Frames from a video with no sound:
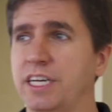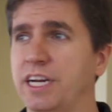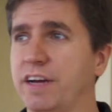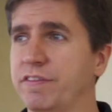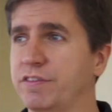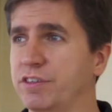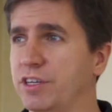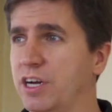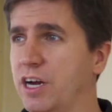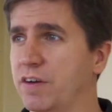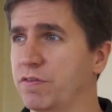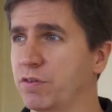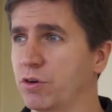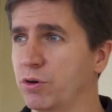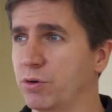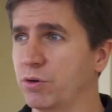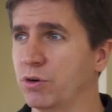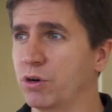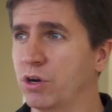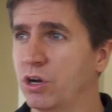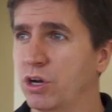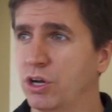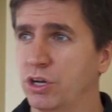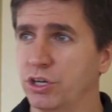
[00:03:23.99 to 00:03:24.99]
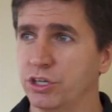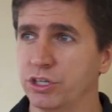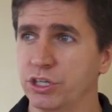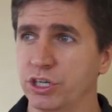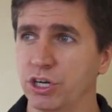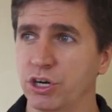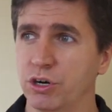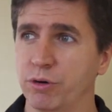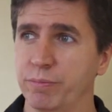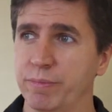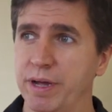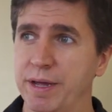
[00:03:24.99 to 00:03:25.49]
Have you ever,
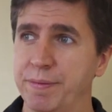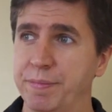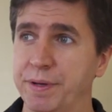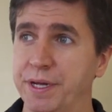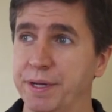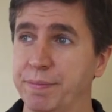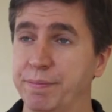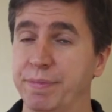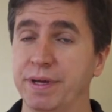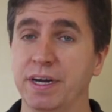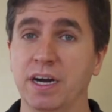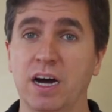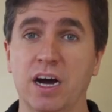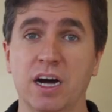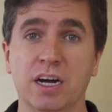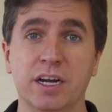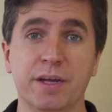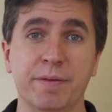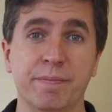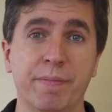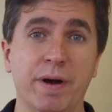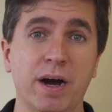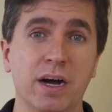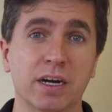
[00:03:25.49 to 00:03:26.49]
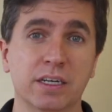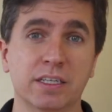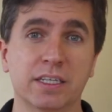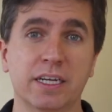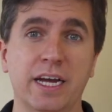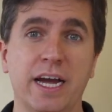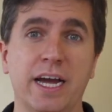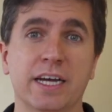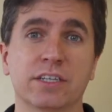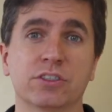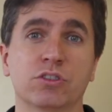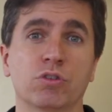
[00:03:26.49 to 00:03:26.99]
maybe been on a
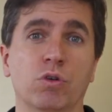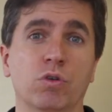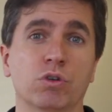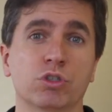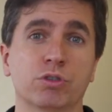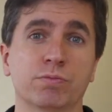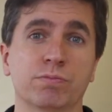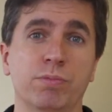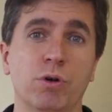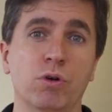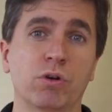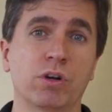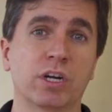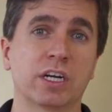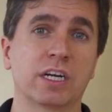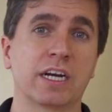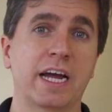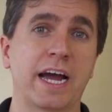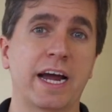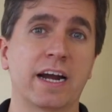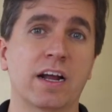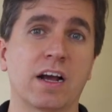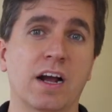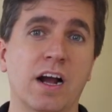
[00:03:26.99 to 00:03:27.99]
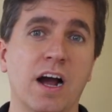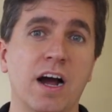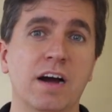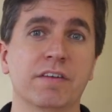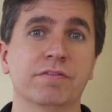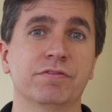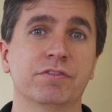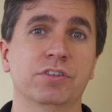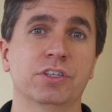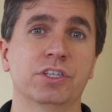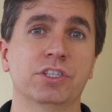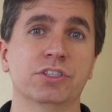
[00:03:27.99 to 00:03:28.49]
podcast or spoken at a
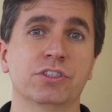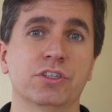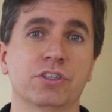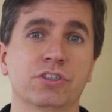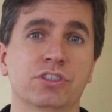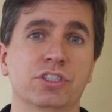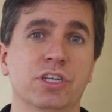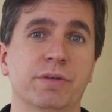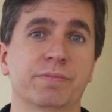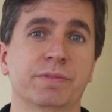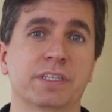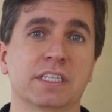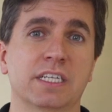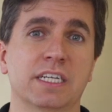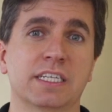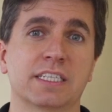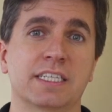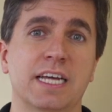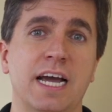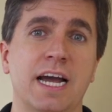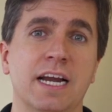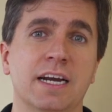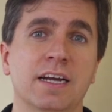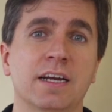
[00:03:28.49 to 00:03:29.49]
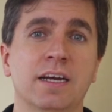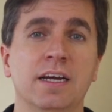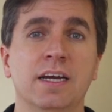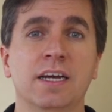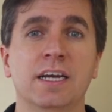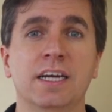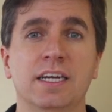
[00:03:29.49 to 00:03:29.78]
conference or something like that?